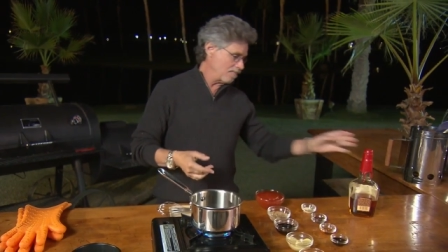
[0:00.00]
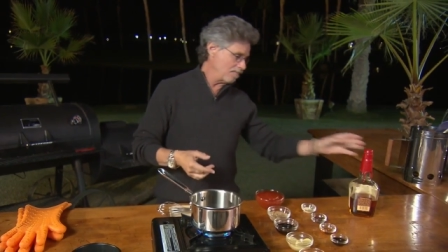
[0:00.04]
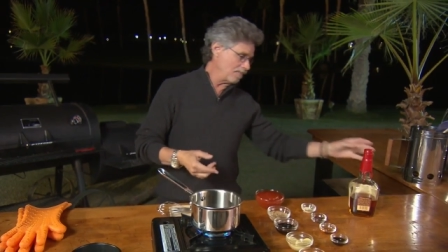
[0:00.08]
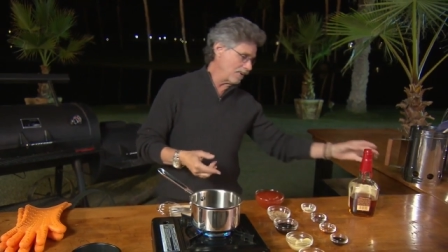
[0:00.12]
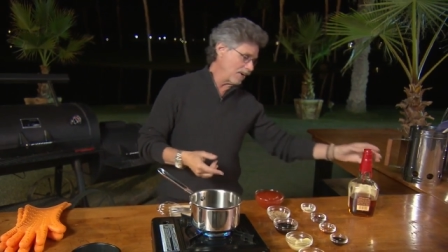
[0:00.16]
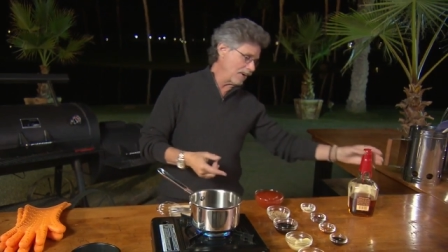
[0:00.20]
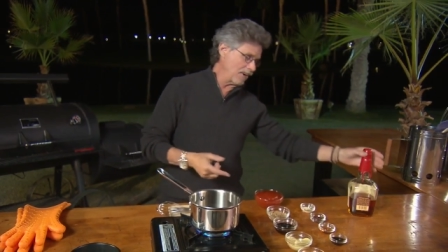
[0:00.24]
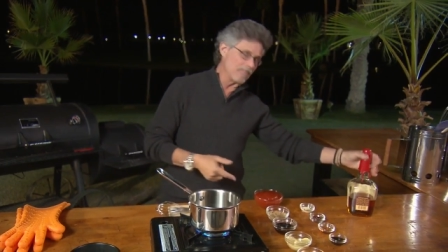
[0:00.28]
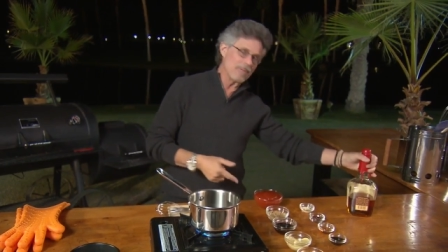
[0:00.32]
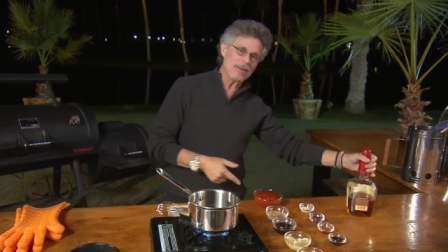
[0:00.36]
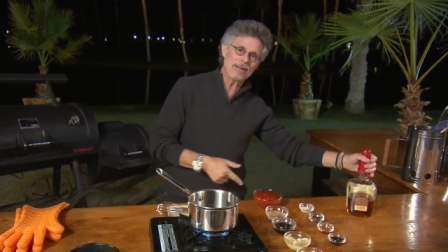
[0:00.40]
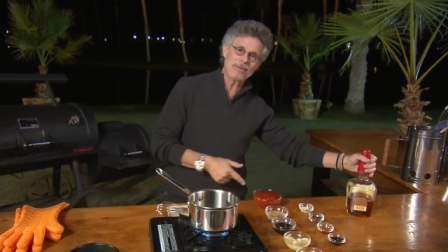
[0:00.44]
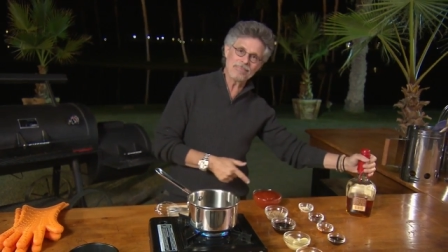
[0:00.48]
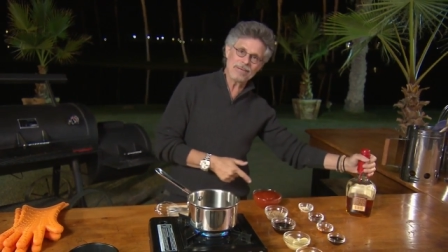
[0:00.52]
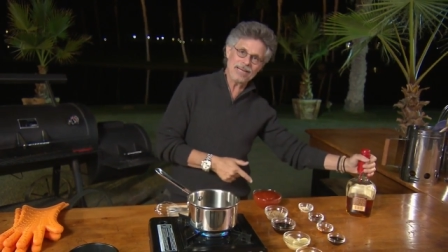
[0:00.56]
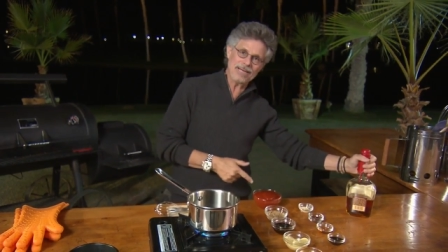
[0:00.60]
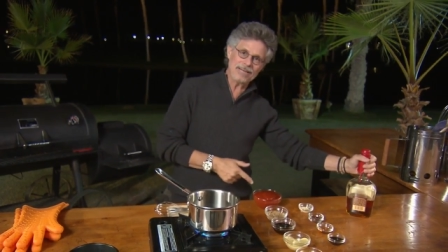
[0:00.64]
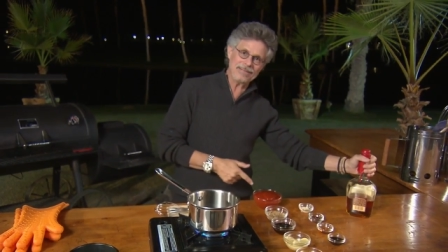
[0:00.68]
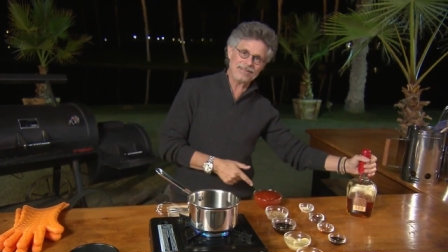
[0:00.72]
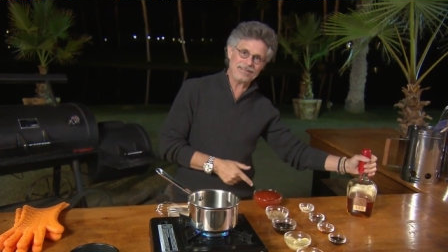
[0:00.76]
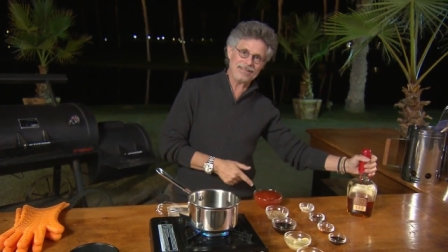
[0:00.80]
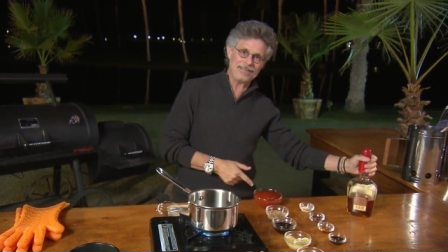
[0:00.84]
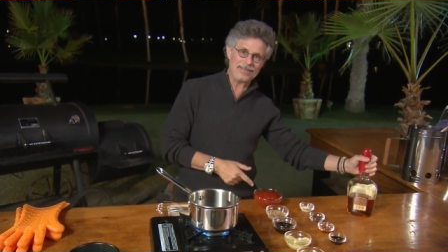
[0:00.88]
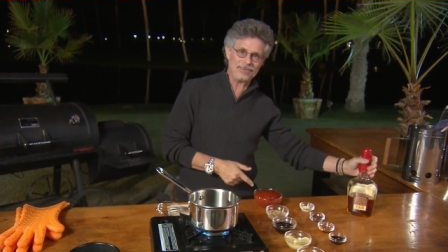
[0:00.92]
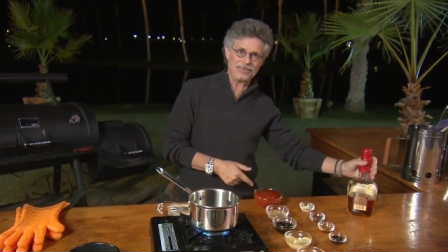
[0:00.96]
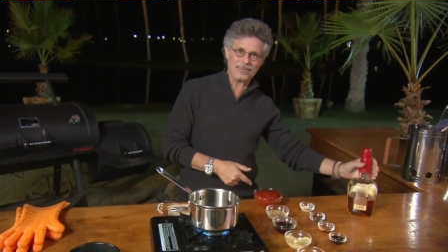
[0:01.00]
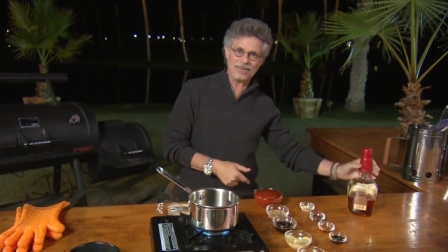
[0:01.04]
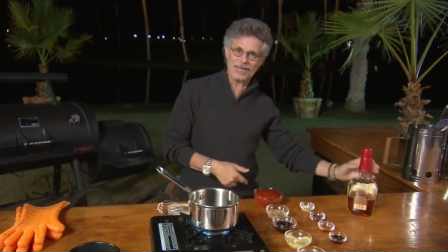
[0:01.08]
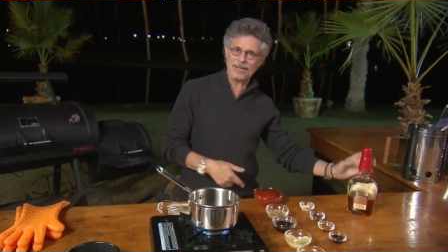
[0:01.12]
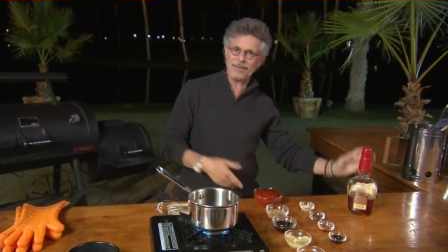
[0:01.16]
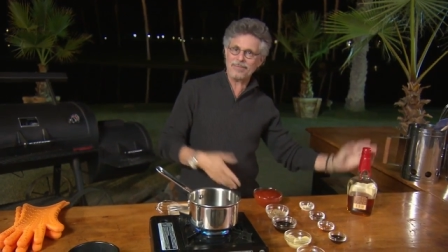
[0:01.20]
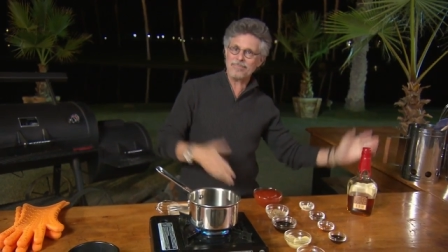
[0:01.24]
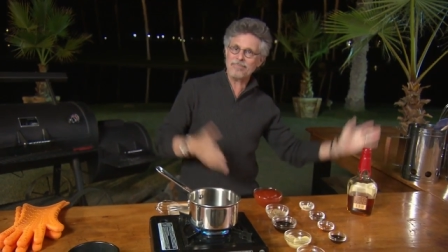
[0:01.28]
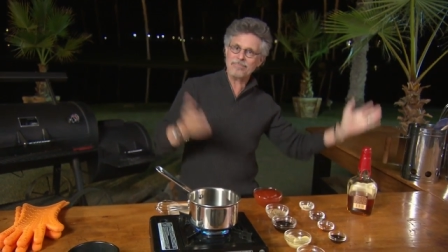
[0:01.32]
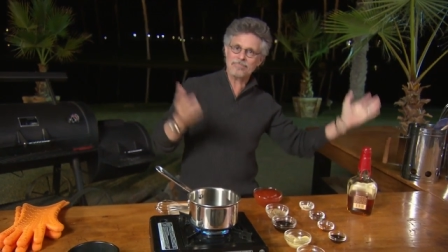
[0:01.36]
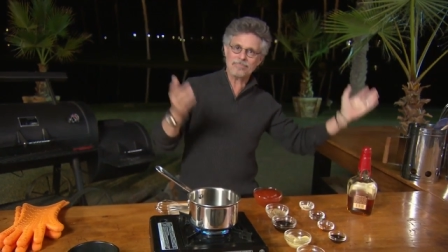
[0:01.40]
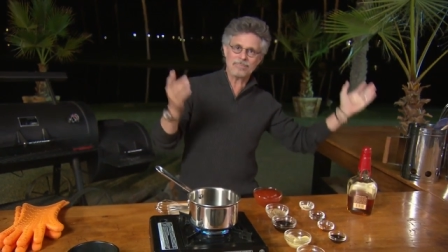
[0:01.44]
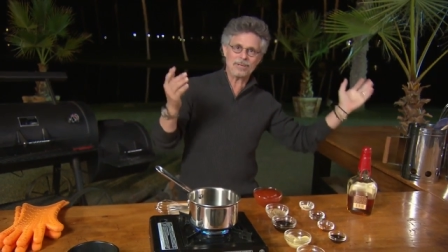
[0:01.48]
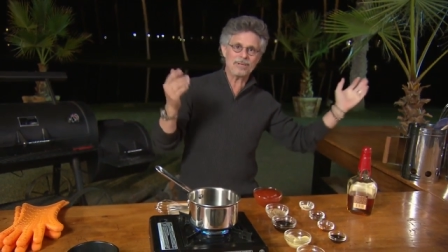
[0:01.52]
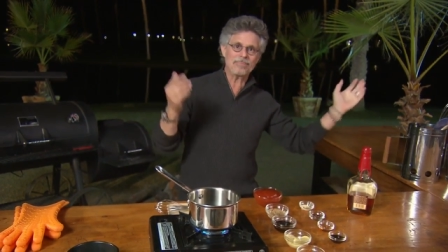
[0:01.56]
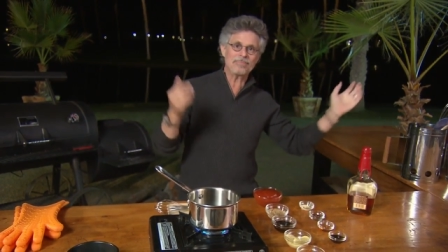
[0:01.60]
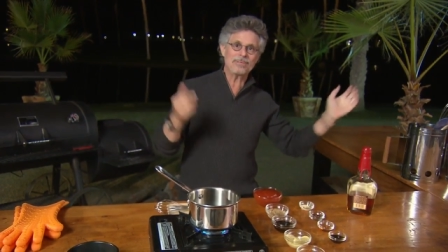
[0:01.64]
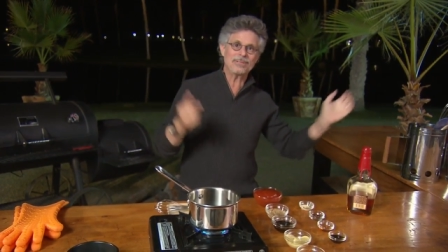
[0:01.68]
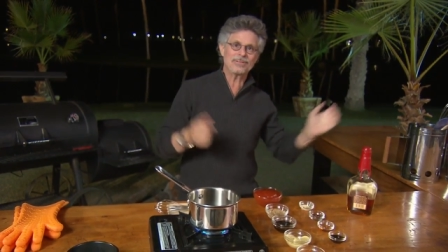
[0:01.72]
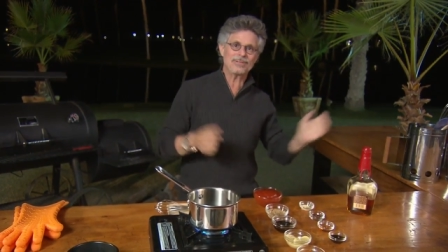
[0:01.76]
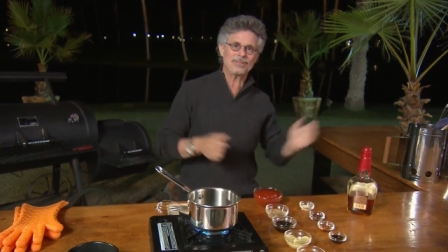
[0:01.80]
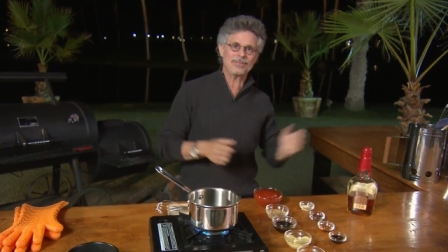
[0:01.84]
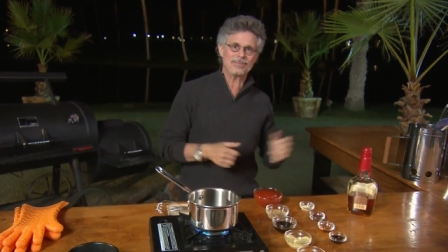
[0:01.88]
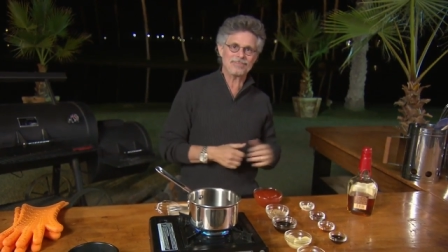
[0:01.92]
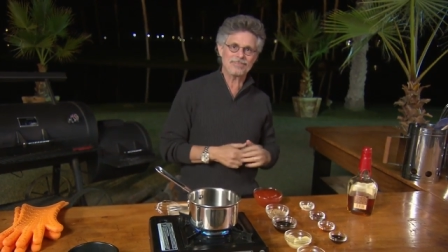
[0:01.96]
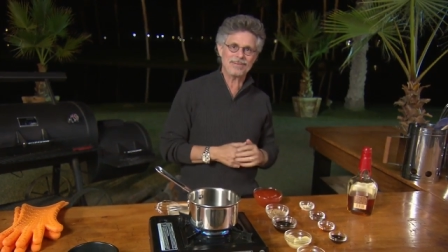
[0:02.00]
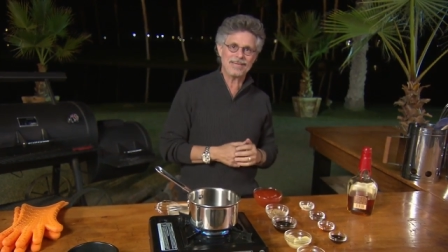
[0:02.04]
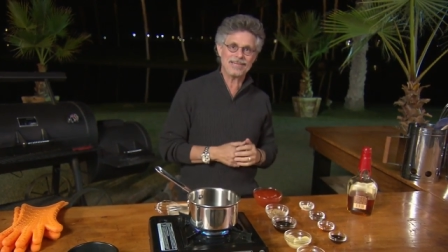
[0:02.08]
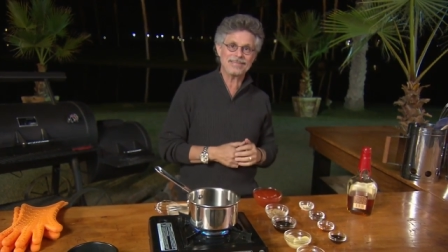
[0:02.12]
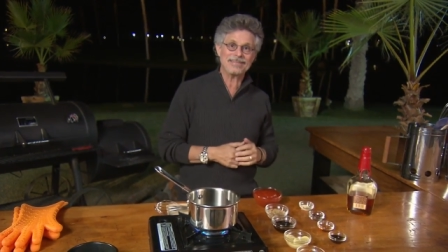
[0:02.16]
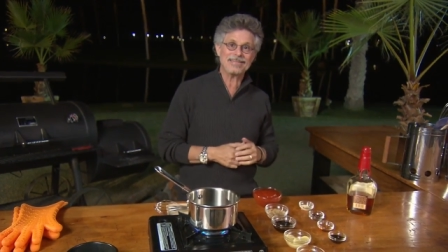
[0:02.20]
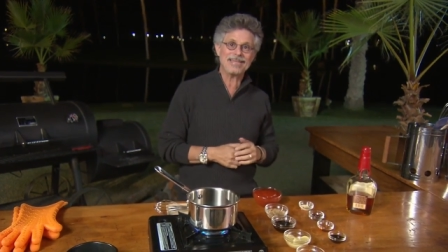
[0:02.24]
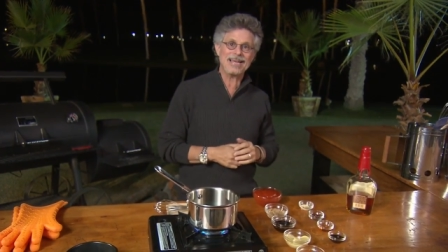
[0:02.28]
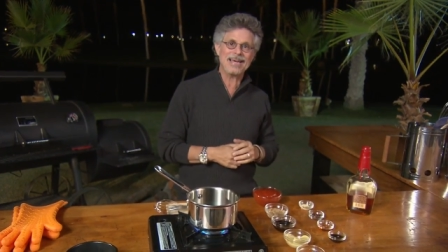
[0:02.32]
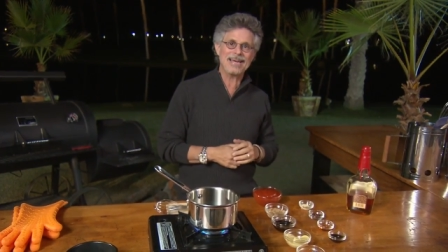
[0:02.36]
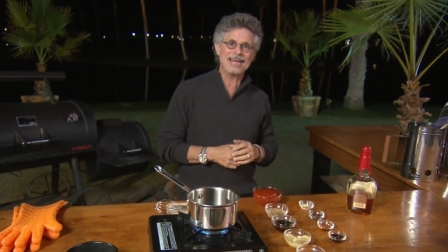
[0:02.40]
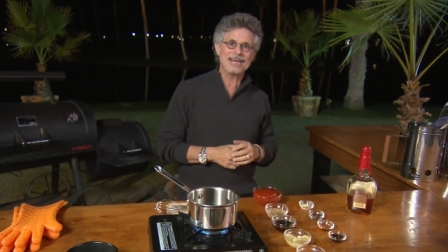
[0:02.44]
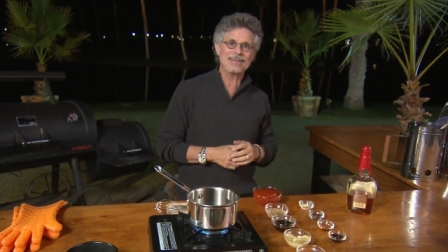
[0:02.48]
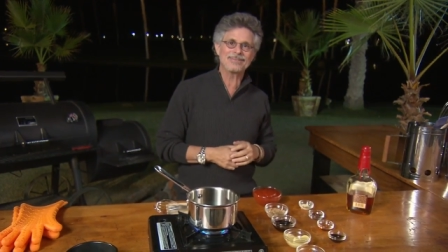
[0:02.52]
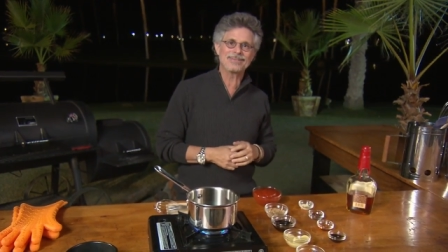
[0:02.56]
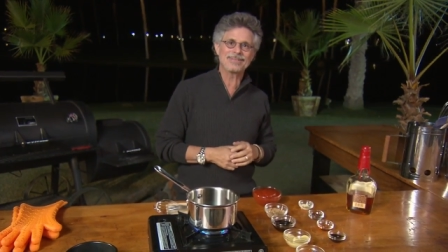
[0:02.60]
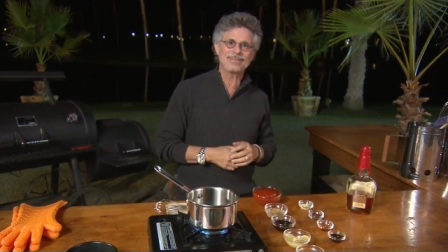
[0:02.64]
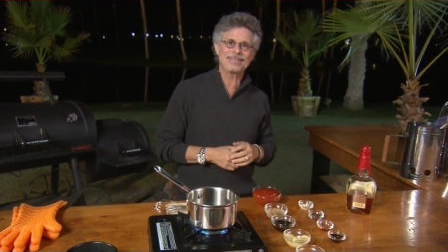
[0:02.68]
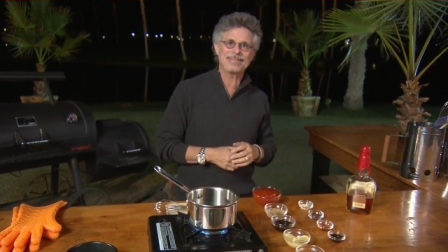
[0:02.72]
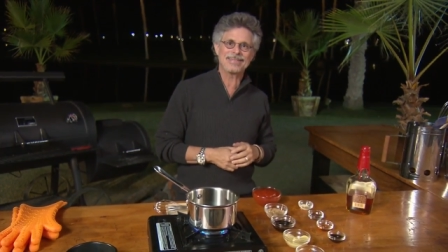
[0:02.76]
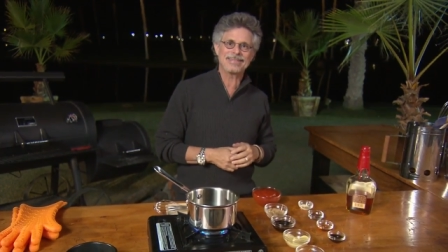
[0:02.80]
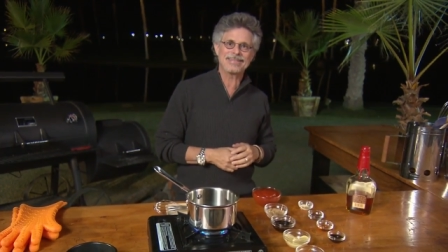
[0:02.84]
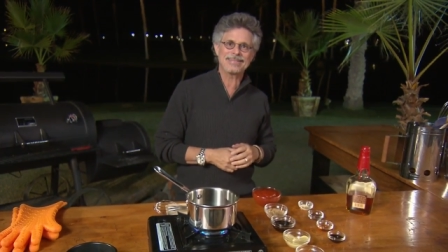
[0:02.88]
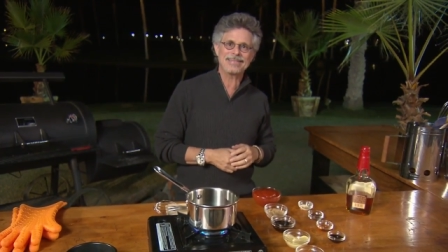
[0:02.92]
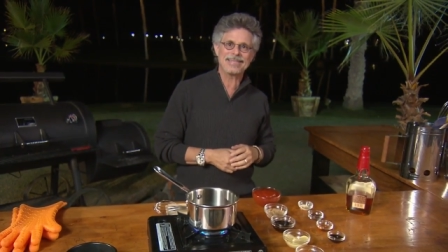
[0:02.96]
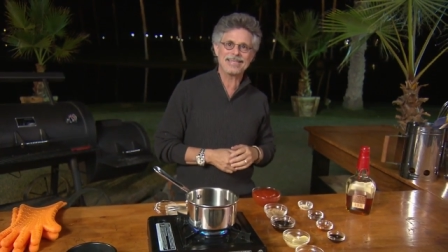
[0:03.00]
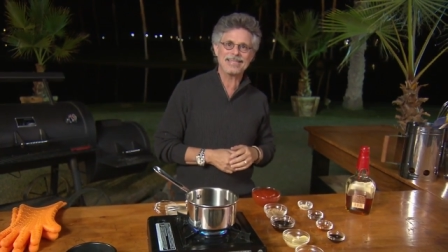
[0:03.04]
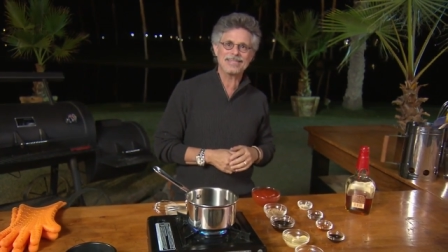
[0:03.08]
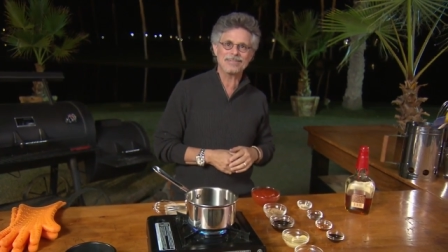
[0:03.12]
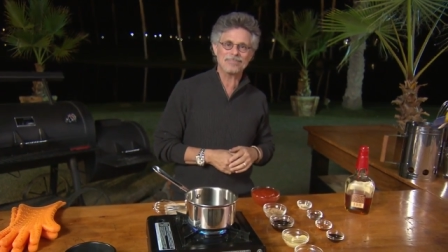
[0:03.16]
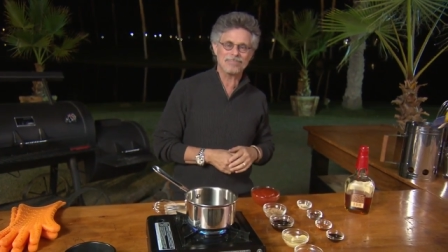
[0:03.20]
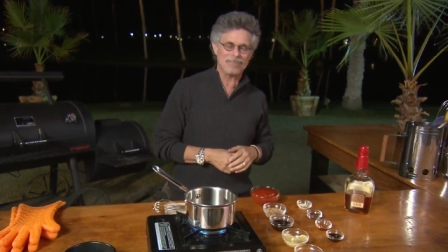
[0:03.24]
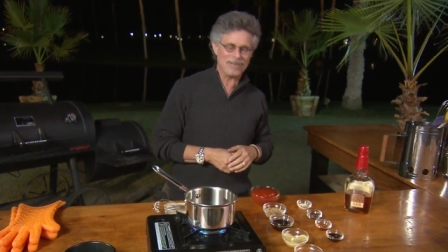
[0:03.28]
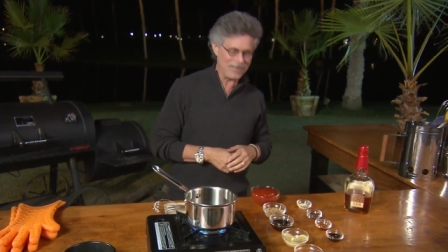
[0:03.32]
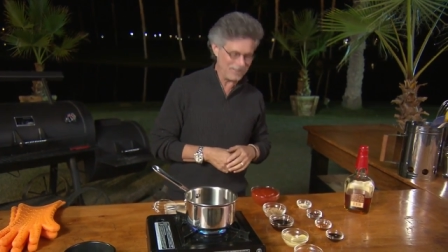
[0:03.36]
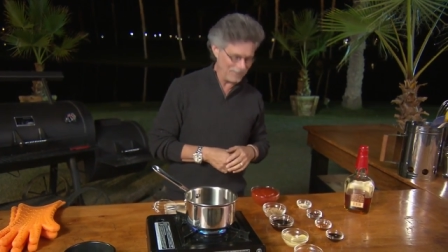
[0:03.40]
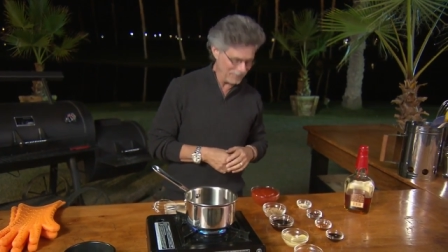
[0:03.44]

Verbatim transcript: Bourbon makes it, well, bourbon just makes everything taste